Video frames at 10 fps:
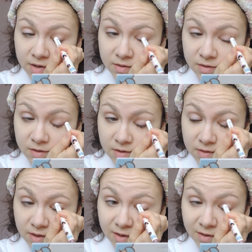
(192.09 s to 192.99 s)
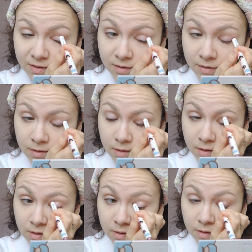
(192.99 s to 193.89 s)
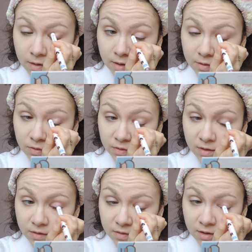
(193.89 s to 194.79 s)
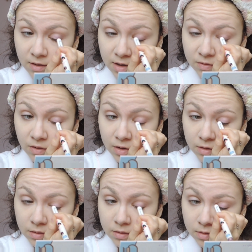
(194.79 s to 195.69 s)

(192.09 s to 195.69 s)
consistency and just nicely glides on.